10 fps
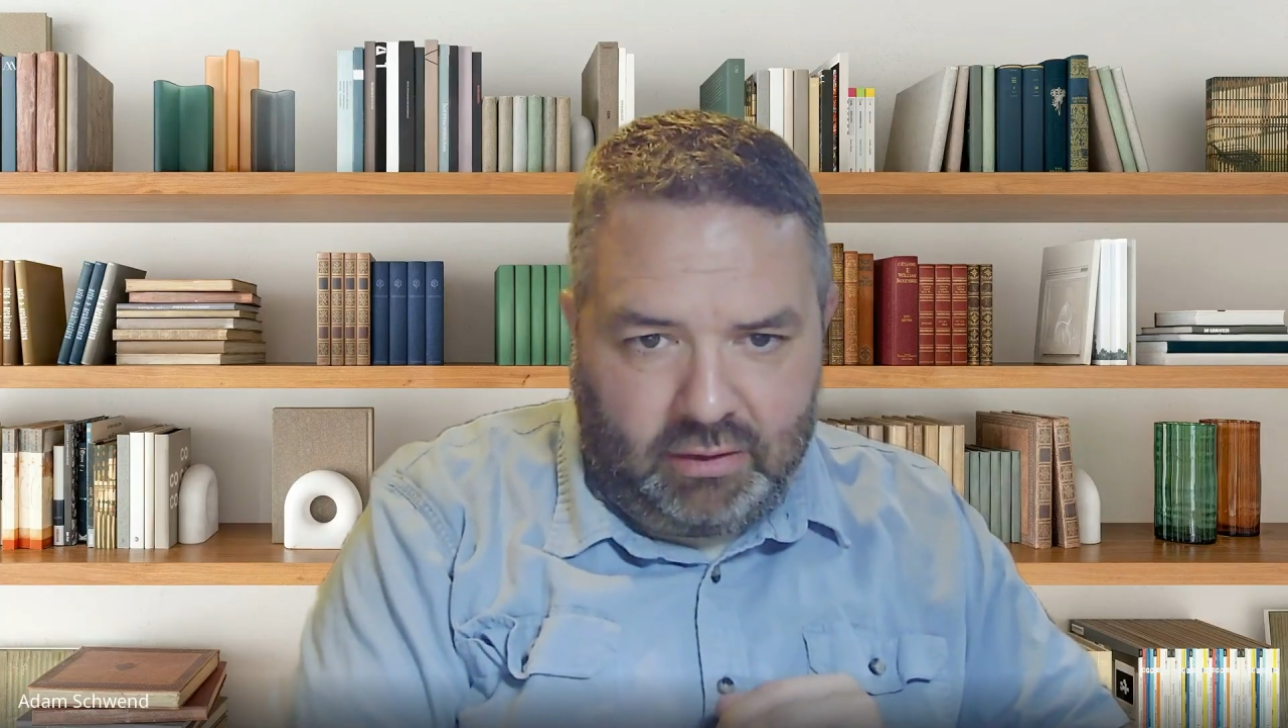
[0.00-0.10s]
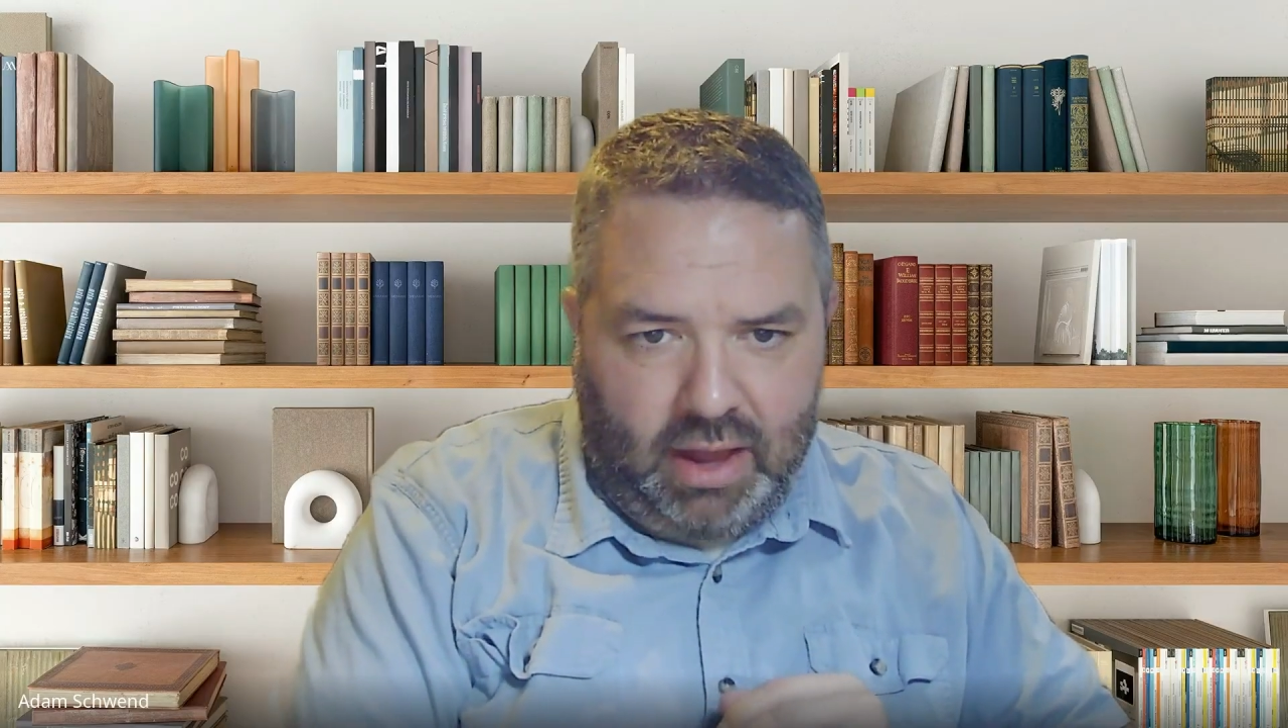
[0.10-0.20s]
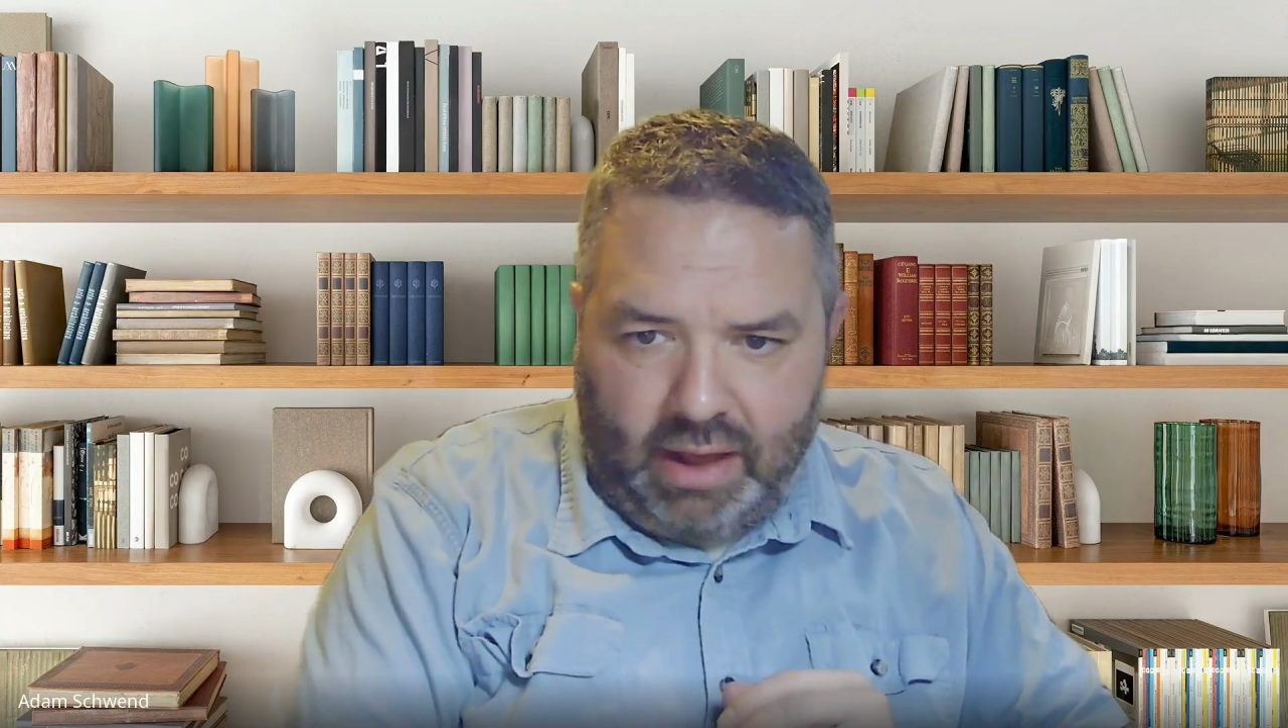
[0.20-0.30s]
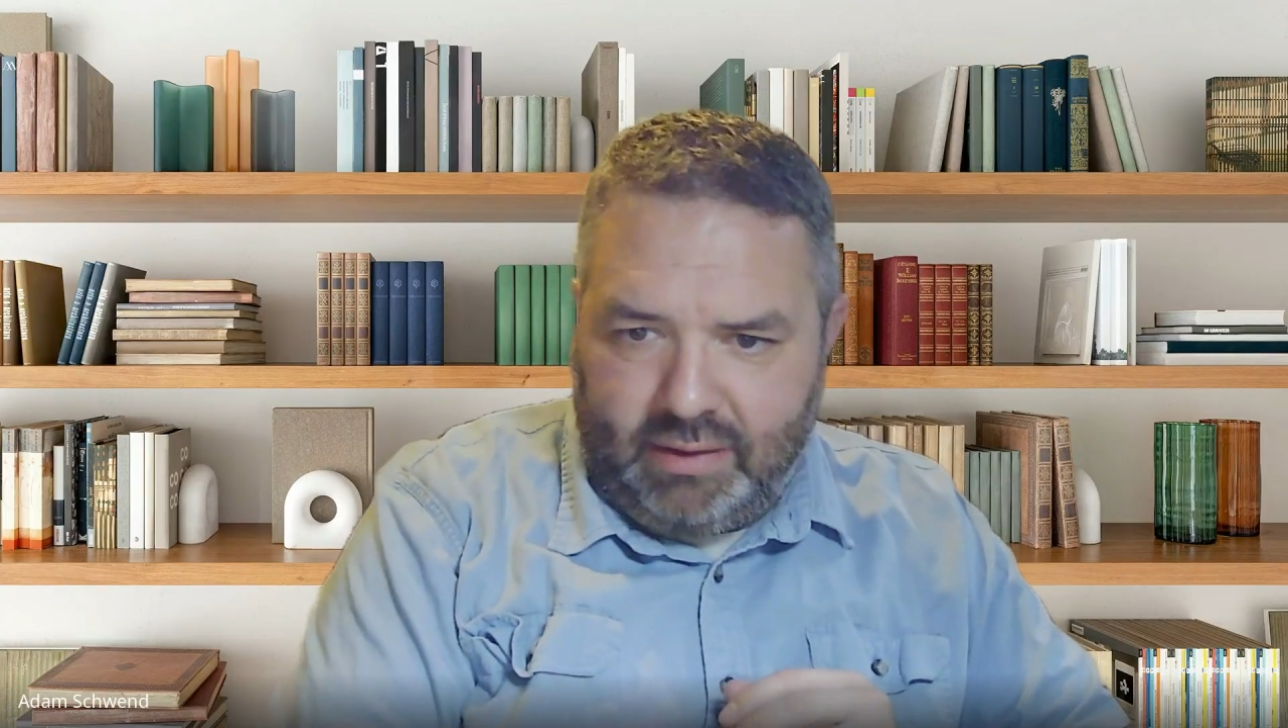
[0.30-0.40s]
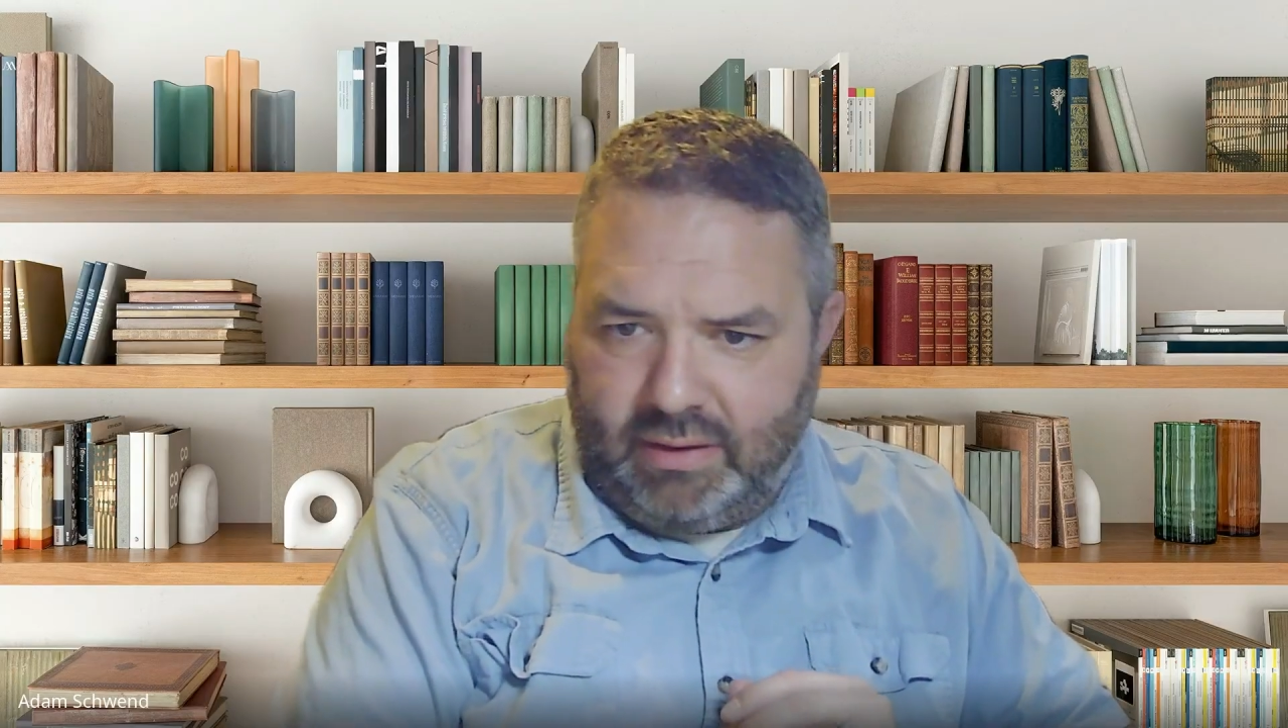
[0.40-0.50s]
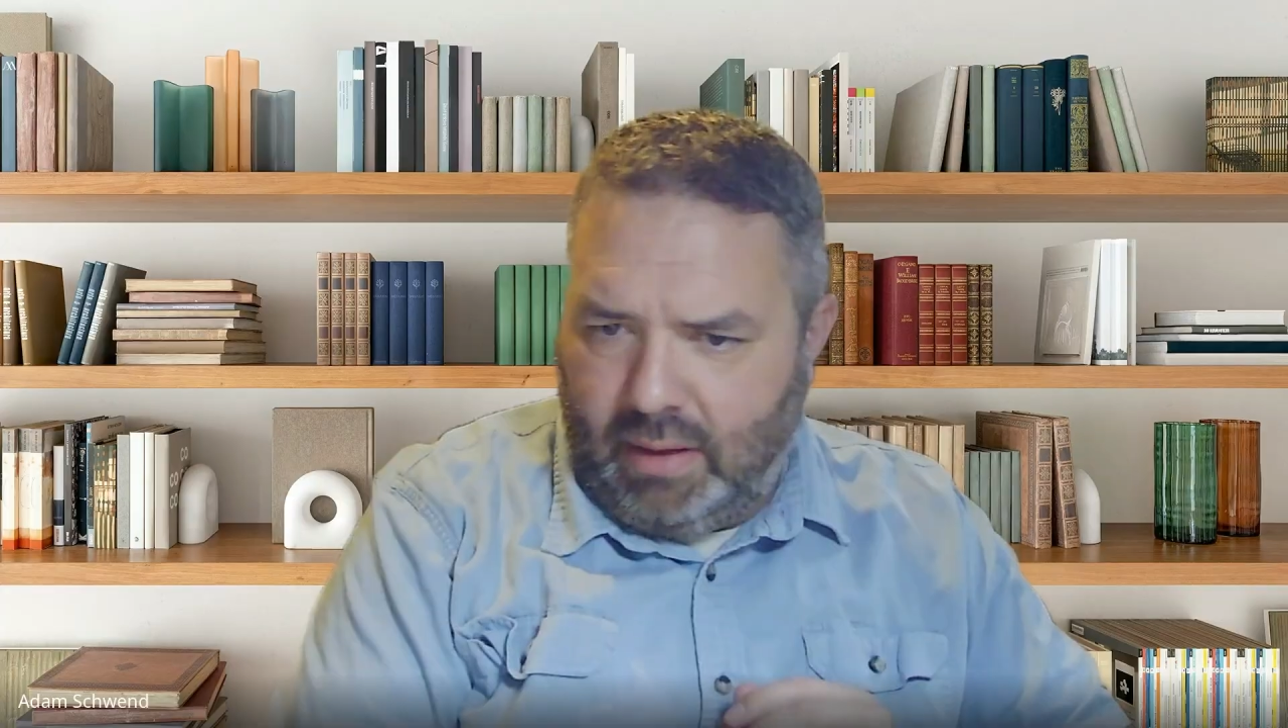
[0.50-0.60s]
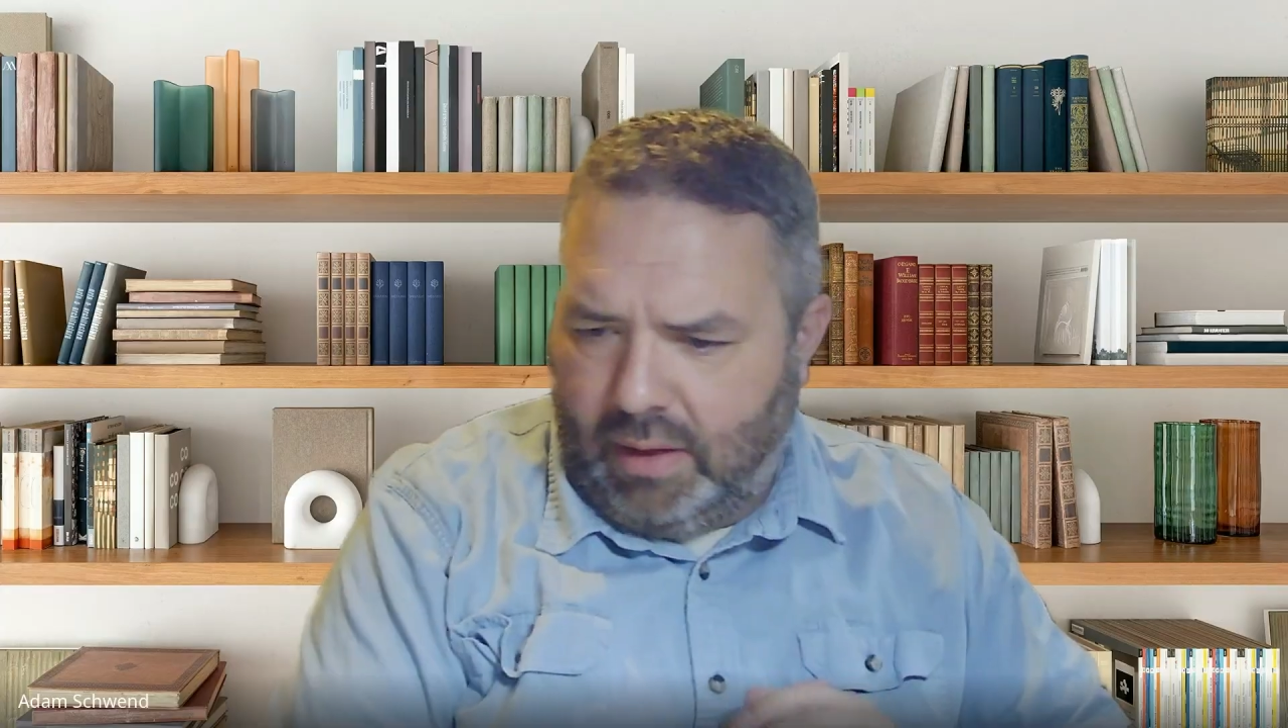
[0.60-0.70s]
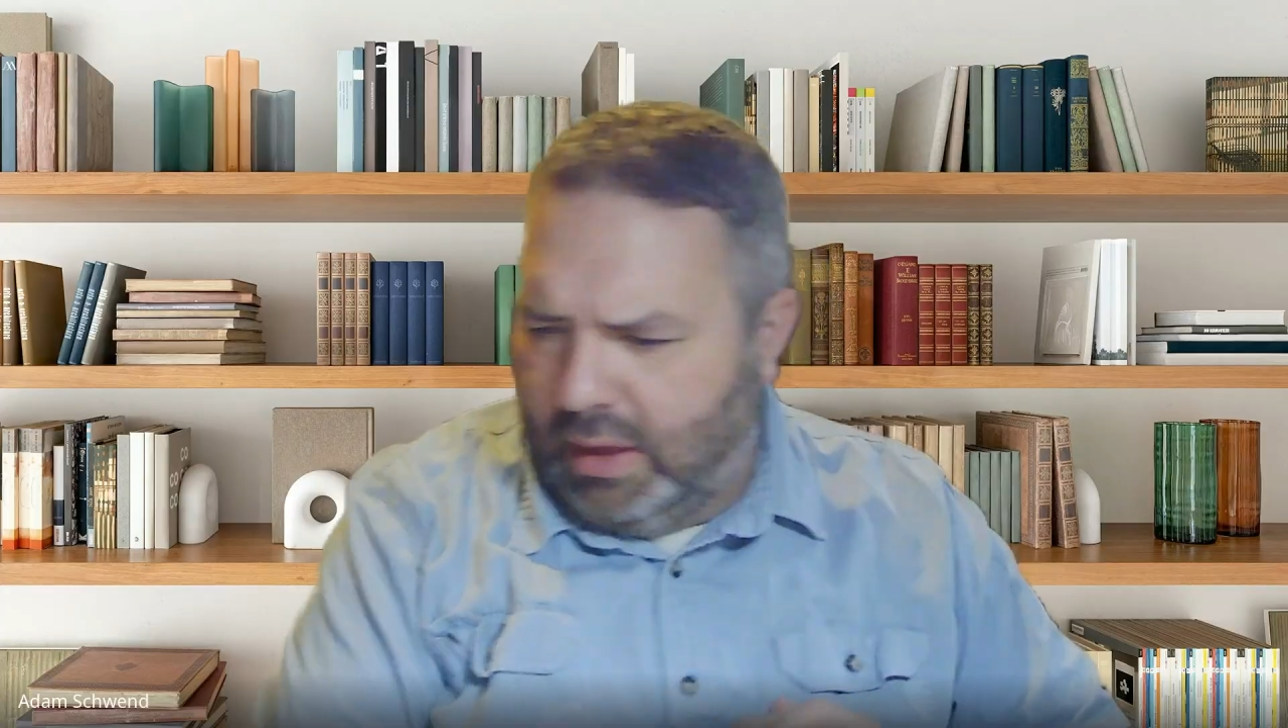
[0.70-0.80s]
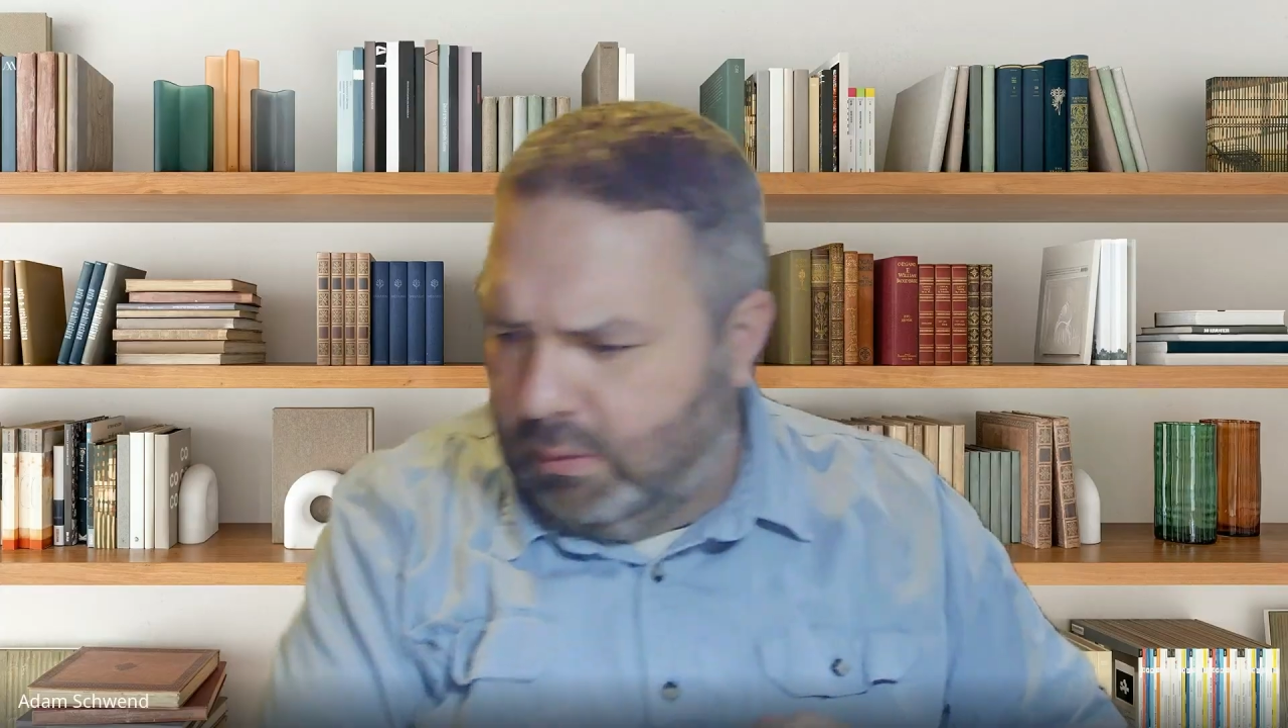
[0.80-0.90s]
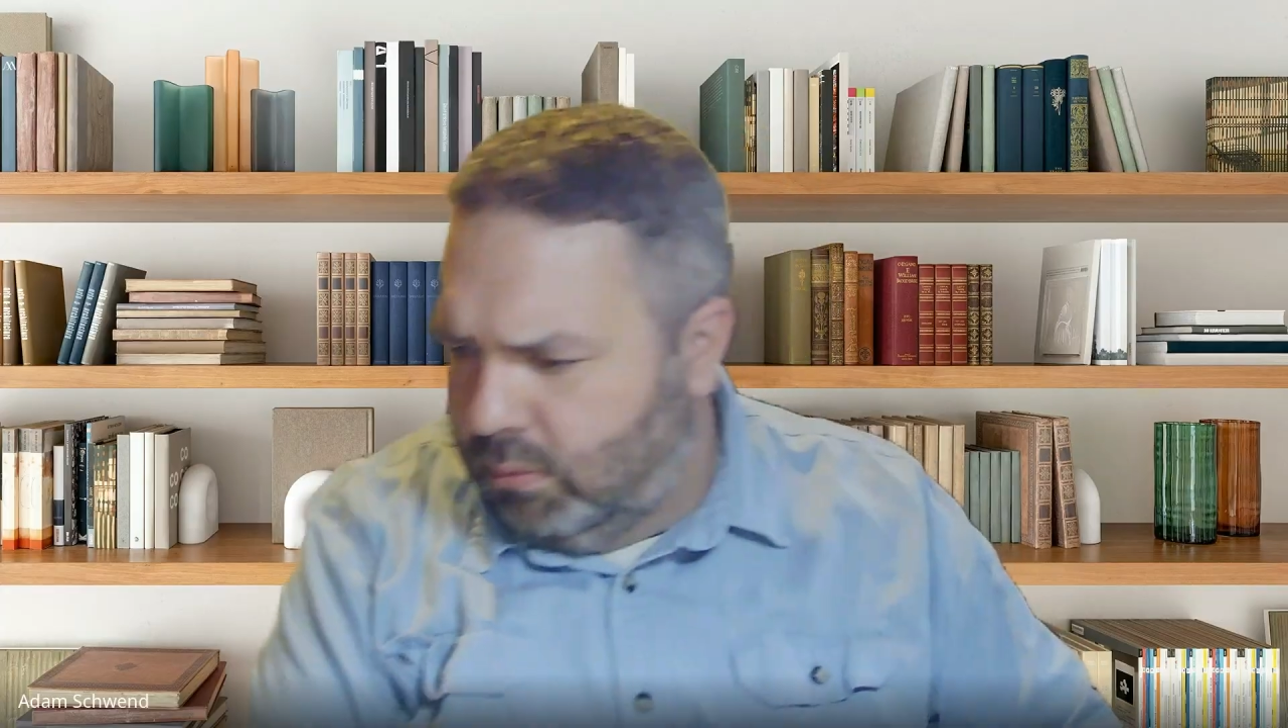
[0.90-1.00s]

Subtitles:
Yes, I think